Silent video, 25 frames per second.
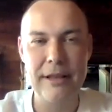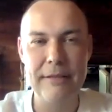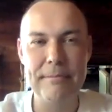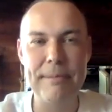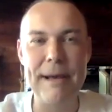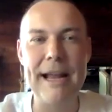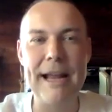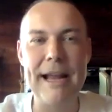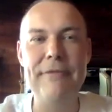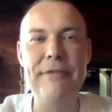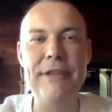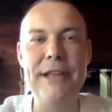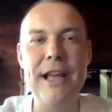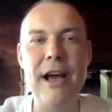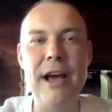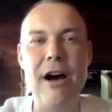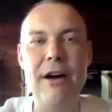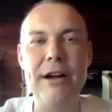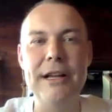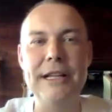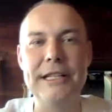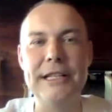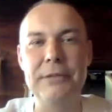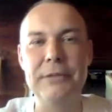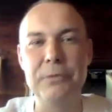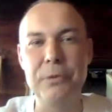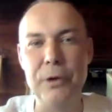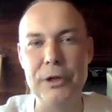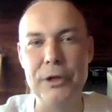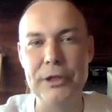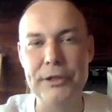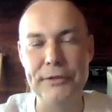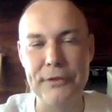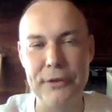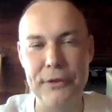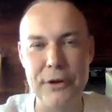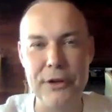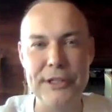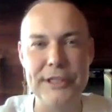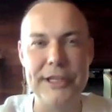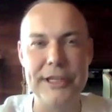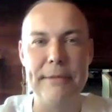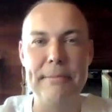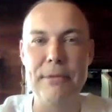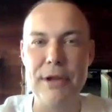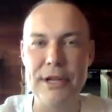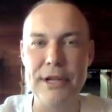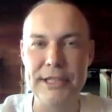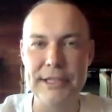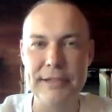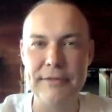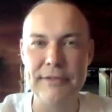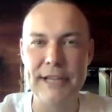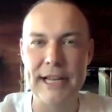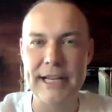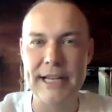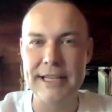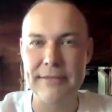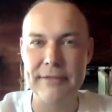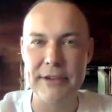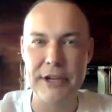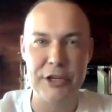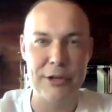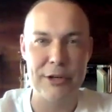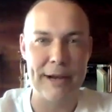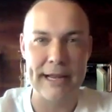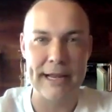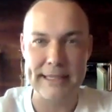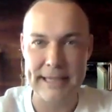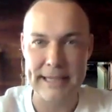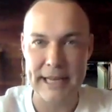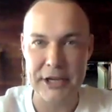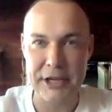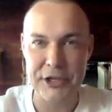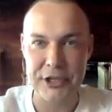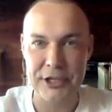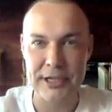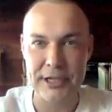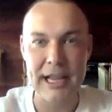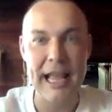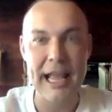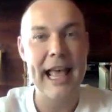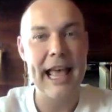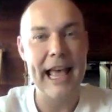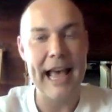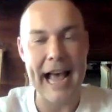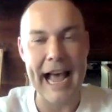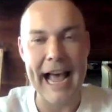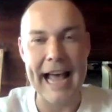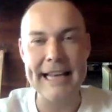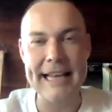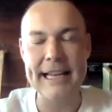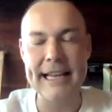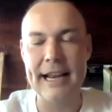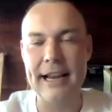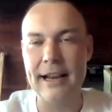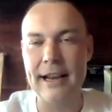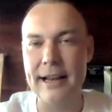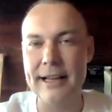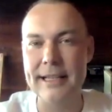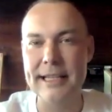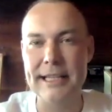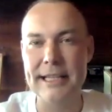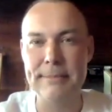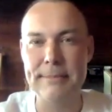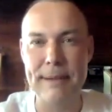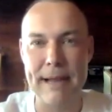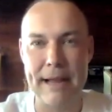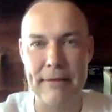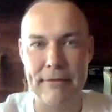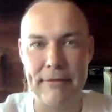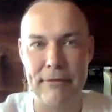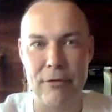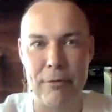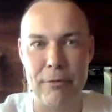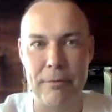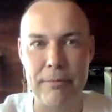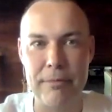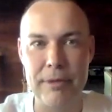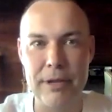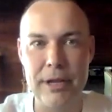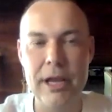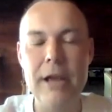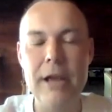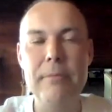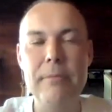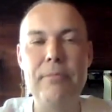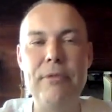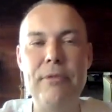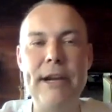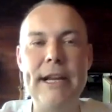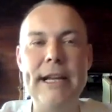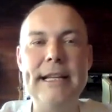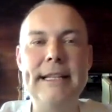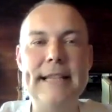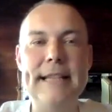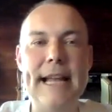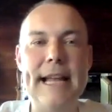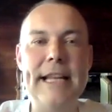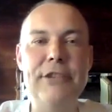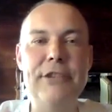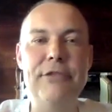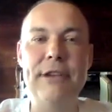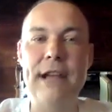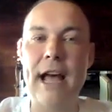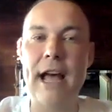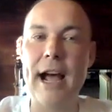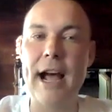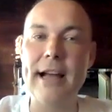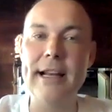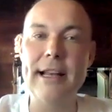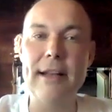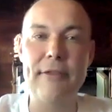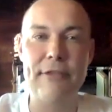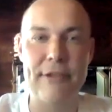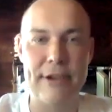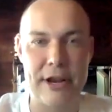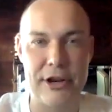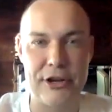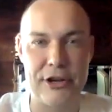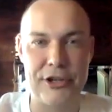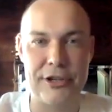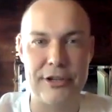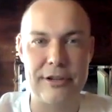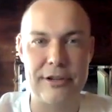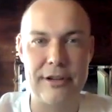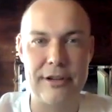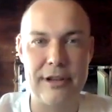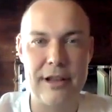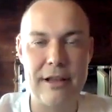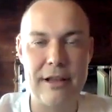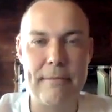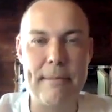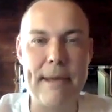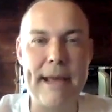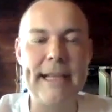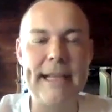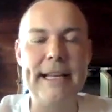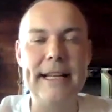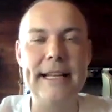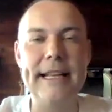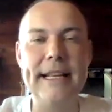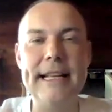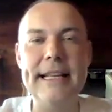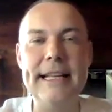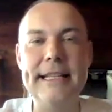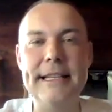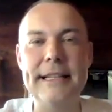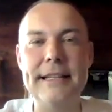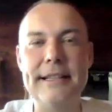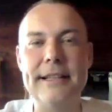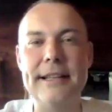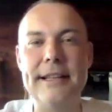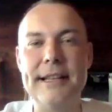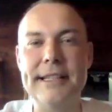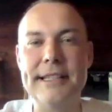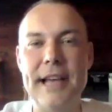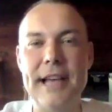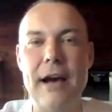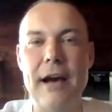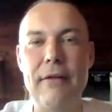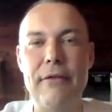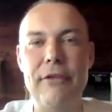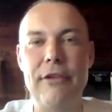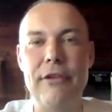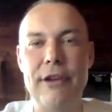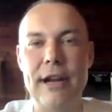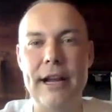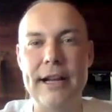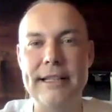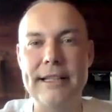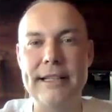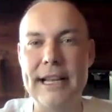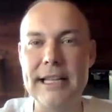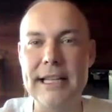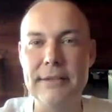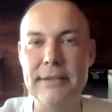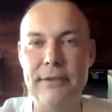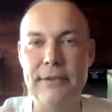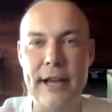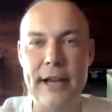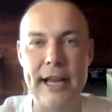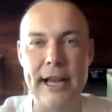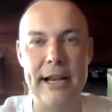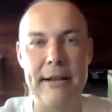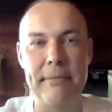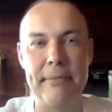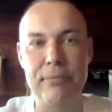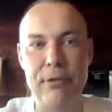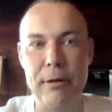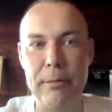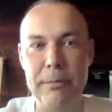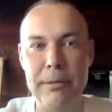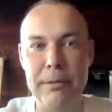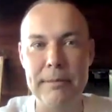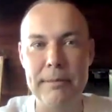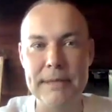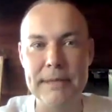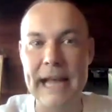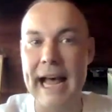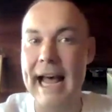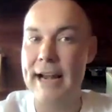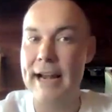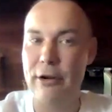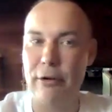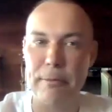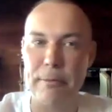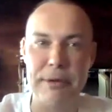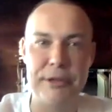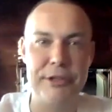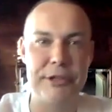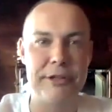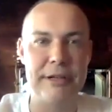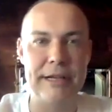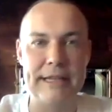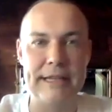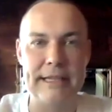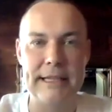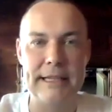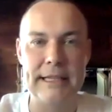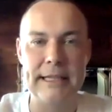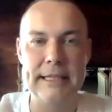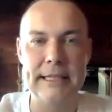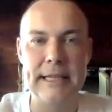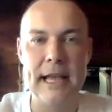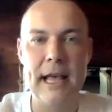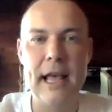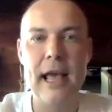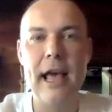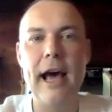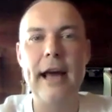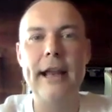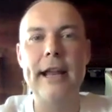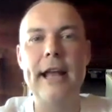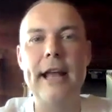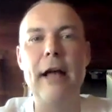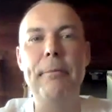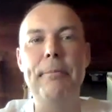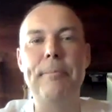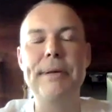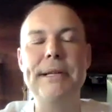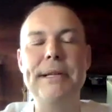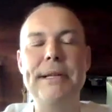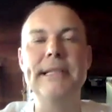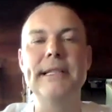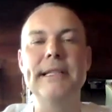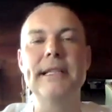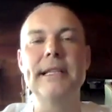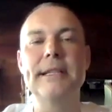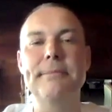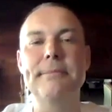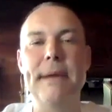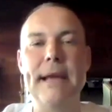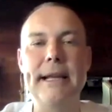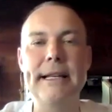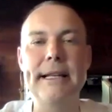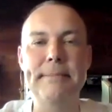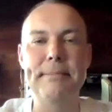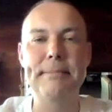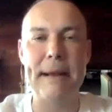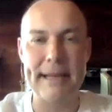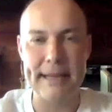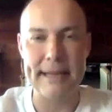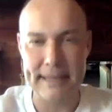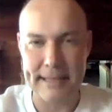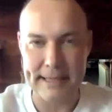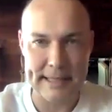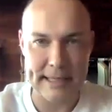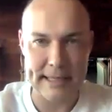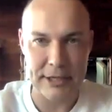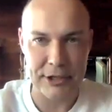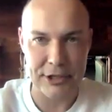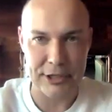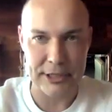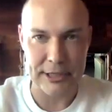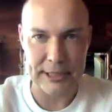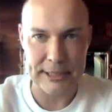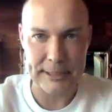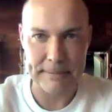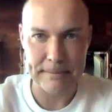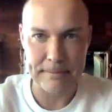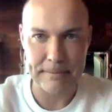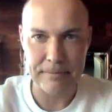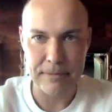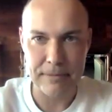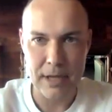BadVR is the world's first immersive data visualization and analytics platform, bringing data in high definition, making it easier to discover and identify hidden problems and opportunities, and help businesses make better decisions.